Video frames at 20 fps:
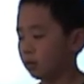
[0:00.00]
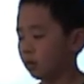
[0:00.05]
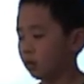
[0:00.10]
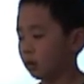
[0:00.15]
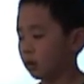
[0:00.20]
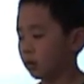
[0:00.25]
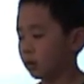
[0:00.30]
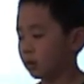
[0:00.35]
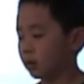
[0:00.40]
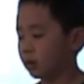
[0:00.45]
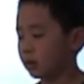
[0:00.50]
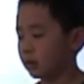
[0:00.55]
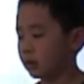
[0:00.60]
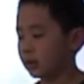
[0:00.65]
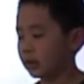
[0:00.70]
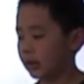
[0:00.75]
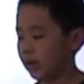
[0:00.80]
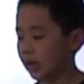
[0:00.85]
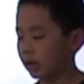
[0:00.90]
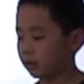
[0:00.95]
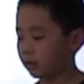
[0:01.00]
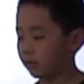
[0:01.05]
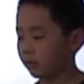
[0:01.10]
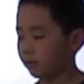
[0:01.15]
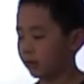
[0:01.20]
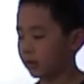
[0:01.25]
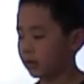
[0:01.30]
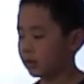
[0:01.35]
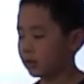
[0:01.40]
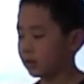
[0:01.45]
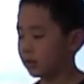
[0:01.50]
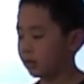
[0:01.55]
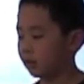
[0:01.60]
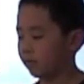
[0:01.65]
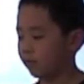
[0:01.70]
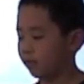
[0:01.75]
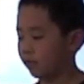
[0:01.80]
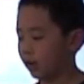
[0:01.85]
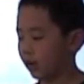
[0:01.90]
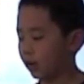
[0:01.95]
or sacrifice
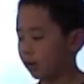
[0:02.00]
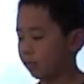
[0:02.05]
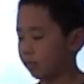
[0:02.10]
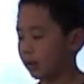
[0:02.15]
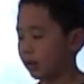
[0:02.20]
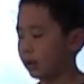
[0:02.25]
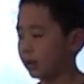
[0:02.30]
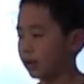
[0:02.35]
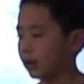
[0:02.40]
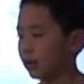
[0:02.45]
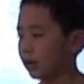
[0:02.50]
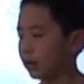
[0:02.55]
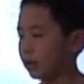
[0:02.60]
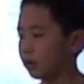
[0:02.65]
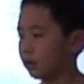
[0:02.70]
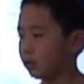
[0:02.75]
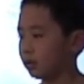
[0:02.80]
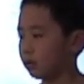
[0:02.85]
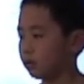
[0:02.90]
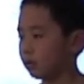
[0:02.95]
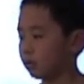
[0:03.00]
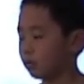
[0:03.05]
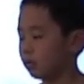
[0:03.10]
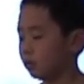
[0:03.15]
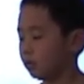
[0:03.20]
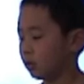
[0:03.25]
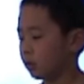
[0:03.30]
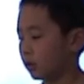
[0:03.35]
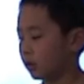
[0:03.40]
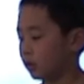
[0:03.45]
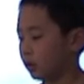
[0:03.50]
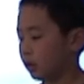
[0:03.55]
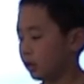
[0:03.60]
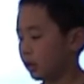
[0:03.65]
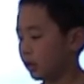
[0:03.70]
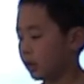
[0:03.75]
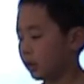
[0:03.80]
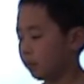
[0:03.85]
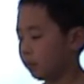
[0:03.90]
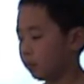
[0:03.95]
the environment and
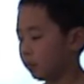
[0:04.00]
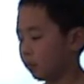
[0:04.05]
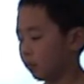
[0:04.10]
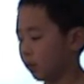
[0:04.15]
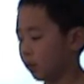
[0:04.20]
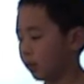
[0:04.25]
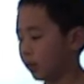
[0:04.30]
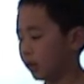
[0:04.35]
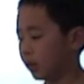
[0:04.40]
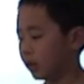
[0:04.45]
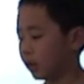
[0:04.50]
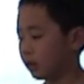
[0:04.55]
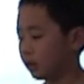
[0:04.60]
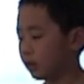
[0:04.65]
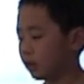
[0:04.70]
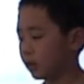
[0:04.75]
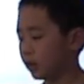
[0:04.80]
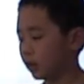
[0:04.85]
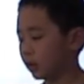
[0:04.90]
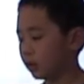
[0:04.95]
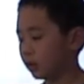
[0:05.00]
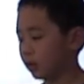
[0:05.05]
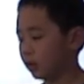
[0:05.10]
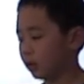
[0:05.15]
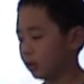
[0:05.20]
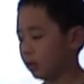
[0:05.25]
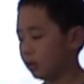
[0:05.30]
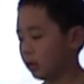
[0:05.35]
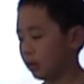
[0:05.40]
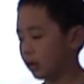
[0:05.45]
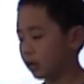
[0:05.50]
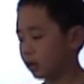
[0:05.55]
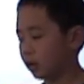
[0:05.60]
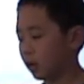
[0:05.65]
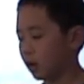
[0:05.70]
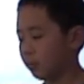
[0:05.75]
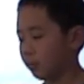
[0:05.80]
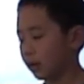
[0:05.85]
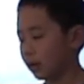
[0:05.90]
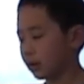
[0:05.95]
keep growing the
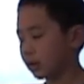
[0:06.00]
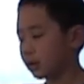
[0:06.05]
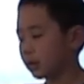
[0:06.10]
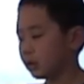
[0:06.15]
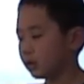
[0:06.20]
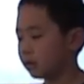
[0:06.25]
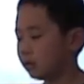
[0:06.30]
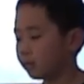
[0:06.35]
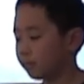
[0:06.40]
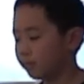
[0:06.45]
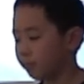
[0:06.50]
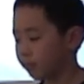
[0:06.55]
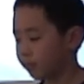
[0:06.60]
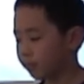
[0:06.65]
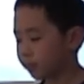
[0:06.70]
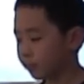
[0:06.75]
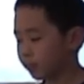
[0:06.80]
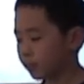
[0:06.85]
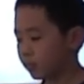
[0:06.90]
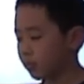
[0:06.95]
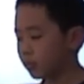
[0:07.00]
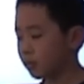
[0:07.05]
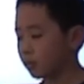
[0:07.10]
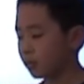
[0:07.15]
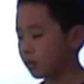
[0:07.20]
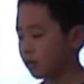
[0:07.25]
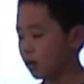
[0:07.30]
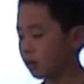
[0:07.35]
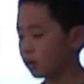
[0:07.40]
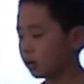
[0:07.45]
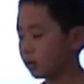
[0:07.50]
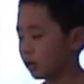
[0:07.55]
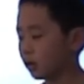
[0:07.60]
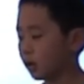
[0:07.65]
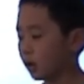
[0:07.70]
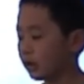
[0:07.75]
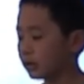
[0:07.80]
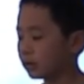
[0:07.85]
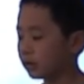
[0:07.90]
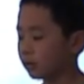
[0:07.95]
economics. The
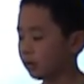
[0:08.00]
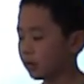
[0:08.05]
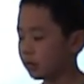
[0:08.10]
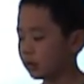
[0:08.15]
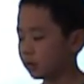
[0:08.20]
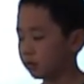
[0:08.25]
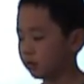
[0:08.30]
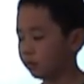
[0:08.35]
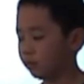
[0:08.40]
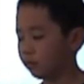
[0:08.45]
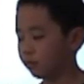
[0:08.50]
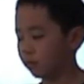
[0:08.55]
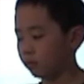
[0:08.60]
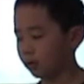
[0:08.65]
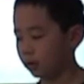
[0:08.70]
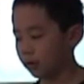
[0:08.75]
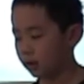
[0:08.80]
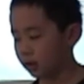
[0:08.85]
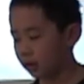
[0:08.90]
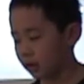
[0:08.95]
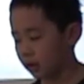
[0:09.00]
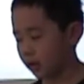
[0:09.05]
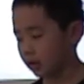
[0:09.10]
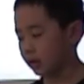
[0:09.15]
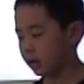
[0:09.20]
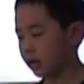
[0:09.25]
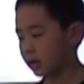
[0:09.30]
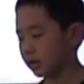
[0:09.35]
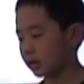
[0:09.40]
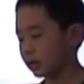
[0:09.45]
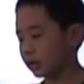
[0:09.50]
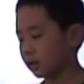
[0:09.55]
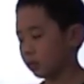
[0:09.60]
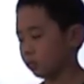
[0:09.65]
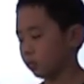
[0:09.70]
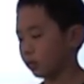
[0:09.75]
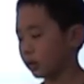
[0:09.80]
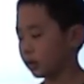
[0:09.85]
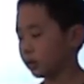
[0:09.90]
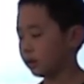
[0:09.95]
consequence for this
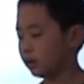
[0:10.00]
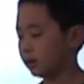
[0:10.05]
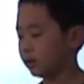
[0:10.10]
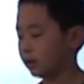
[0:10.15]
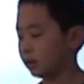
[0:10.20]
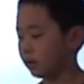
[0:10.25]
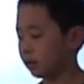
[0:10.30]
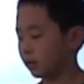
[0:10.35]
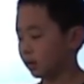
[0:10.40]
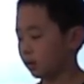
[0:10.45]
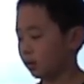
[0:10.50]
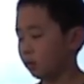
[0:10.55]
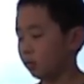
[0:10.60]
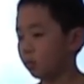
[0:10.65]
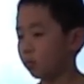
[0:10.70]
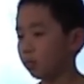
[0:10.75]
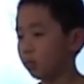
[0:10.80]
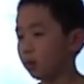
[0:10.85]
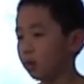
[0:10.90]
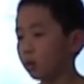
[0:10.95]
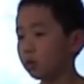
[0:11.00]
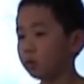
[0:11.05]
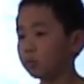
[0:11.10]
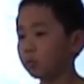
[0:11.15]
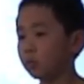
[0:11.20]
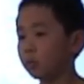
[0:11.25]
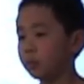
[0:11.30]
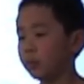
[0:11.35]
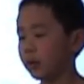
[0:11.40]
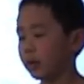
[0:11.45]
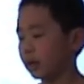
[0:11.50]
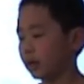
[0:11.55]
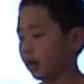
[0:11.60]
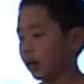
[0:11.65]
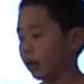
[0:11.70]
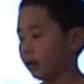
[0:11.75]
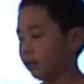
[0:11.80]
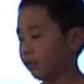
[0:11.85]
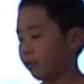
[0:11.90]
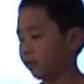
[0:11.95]
is what the world will be
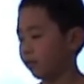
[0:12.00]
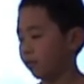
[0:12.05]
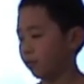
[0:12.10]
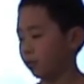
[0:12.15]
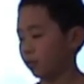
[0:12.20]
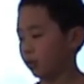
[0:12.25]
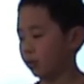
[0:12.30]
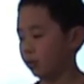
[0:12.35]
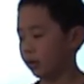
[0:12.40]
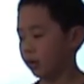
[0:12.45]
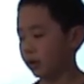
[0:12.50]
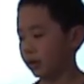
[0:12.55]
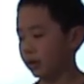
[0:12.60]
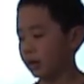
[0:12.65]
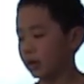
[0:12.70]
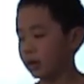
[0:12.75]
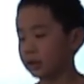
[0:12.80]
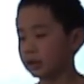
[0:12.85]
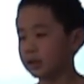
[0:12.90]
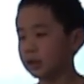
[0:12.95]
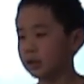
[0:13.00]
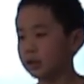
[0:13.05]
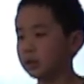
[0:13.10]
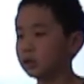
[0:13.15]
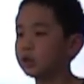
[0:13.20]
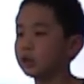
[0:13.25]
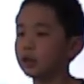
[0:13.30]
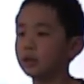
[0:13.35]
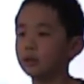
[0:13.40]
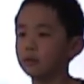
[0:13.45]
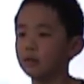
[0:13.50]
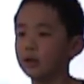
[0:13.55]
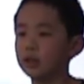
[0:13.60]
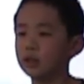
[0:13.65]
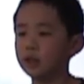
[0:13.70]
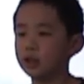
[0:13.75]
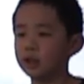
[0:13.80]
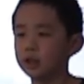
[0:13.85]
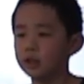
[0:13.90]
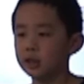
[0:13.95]
like for the next
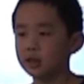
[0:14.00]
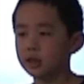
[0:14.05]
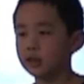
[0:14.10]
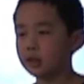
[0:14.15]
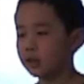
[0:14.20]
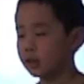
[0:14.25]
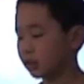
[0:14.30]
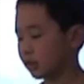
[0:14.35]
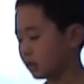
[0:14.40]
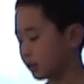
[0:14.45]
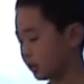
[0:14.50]
generations.